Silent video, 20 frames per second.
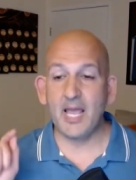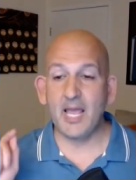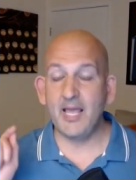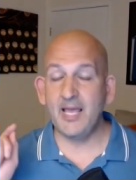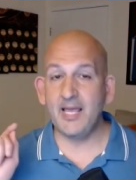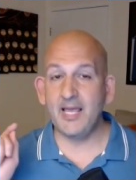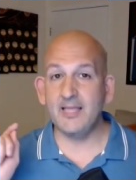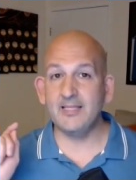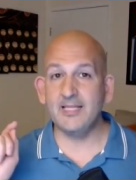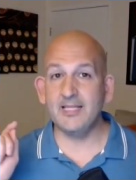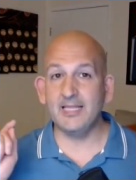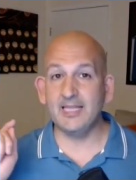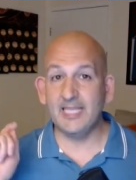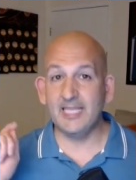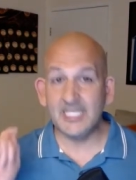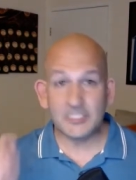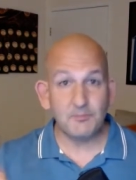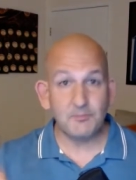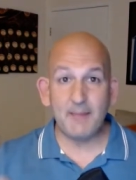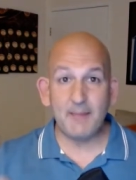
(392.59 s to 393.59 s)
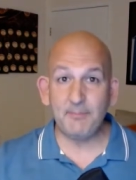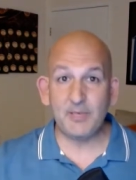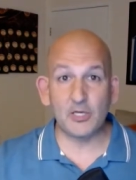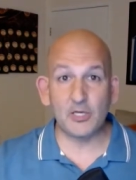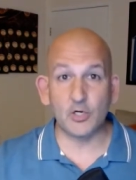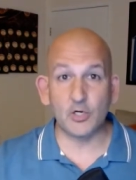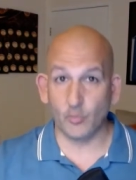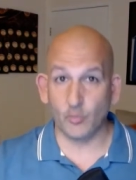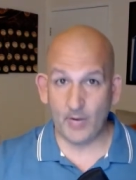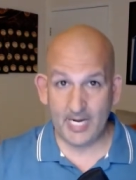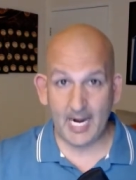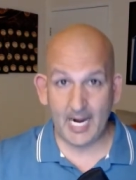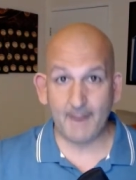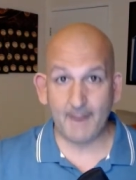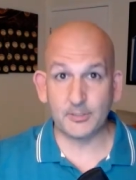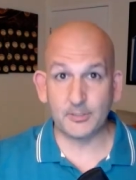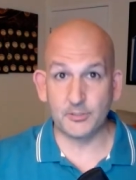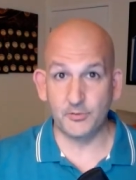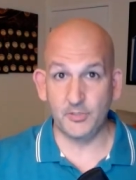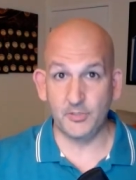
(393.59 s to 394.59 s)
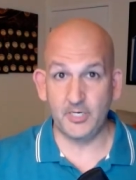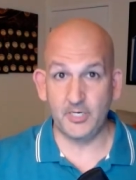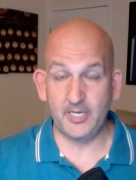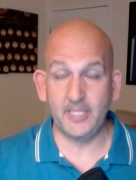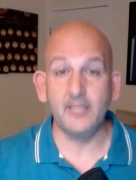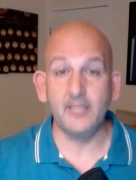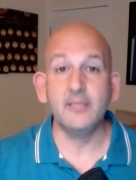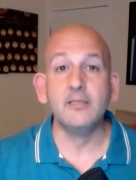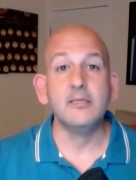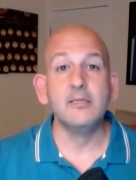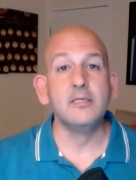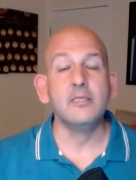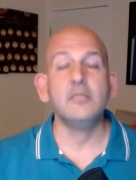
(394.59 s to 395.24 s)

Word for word: And this might be a great opportunity